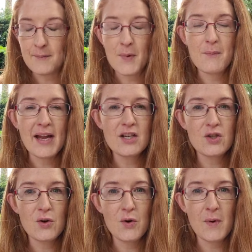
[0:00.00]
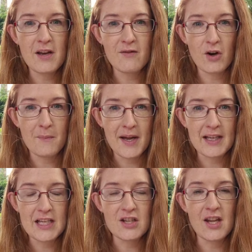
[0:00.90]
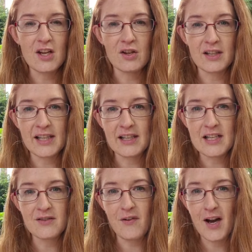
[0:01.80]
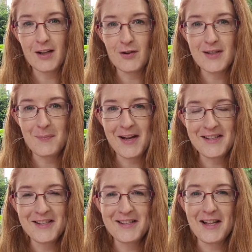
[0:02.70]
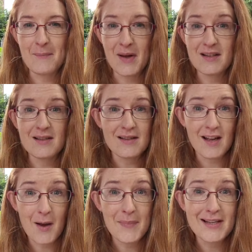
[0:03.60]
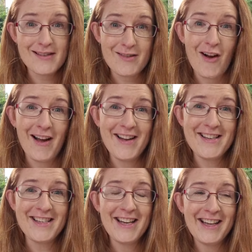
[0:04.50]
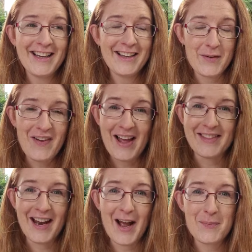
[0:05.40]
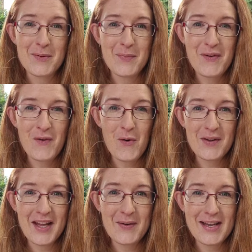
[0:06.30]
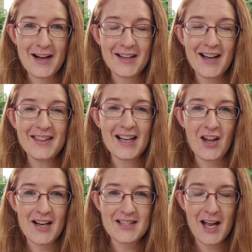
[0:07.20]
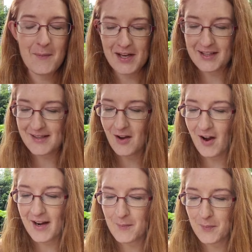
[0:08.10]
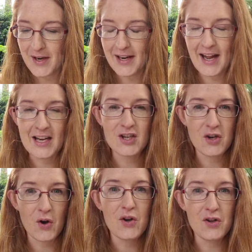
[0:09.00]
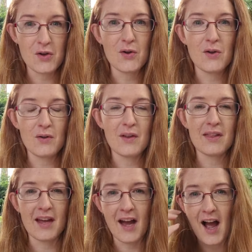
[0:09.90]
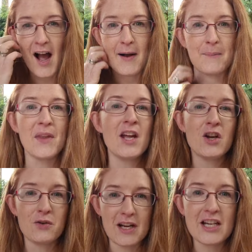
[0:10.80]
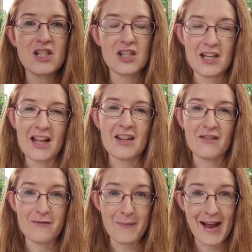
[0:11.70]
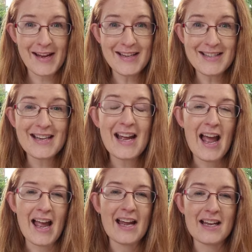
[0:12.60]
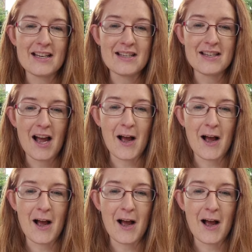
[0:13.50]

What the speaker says: Make sure when you've got a mud kitchen that you're clearly defining those spaces, that mud doesn't come inside. We've had that happen before when they were younger. They like to come inside and bring and show you the creation that they've made, and